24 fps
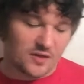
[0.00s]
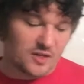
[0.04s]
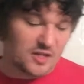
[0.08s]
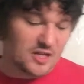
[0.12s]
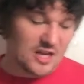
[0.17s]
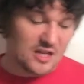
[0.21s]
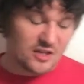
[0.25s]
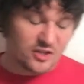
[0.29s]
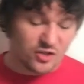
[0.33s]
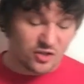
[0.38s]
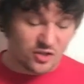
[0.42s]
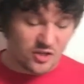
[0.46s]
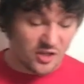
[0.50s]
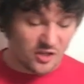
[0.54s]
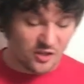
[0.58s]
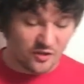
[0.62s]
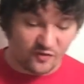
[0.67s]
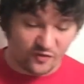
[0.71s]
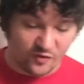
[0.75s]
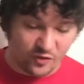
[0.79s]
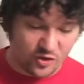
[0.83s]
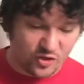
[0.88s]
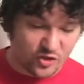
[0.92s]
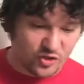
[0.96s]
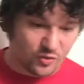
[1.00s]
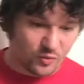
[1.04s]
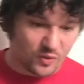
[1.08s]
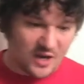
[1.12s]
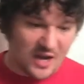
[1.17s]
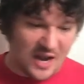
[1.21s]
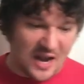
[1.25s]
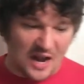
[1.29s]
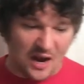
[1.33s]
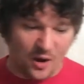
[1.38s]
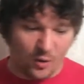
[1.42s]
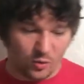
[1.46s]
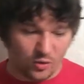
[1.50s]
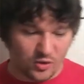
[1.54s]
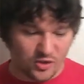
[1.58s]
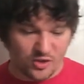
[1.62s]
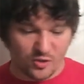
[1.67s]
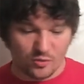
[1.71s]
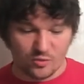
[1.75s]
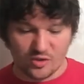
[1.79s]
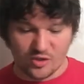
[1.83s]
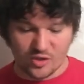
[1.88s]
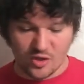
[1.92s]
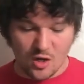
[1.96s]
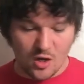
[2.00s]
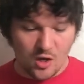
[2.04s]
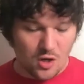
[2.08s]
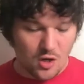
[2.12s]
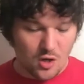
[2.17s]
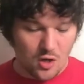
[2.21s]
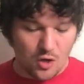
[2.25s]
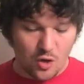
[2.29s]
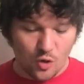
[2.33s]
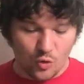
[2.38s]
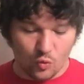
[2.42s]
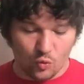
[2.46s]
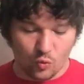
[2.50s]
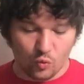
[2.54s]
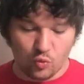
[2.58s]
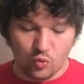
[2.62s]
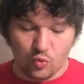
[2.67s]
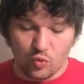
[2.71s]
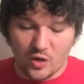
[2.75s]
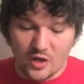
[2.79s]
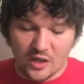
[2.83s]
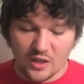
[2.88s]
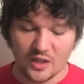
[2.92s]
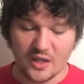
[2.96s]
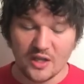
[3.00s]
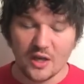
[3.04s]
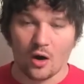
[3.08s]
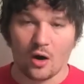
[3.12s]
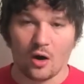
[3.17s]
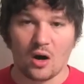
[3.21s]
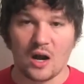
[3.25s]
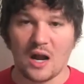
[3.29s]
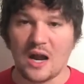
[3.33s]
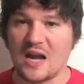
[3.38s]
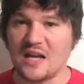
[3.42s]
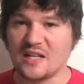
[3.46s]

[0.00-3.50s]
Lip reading: And yesterday, the first 3 hours, it was really hard.